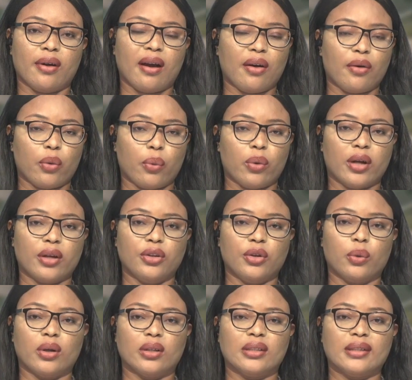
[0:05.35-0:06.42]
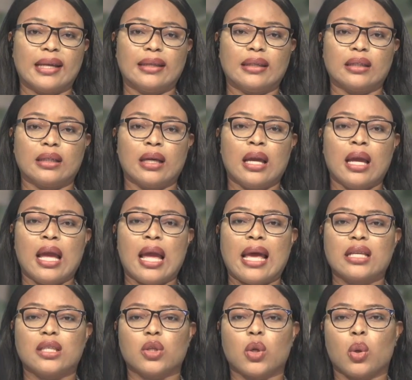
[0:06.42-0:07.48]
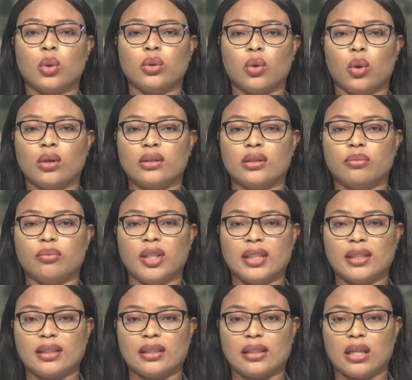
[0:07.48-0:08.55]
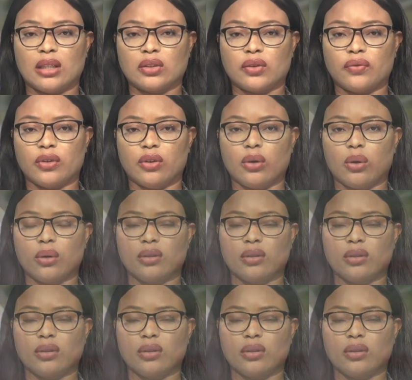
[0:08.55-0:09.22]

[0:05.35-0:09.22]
Arewa New Addenda has called on the ministers of the northern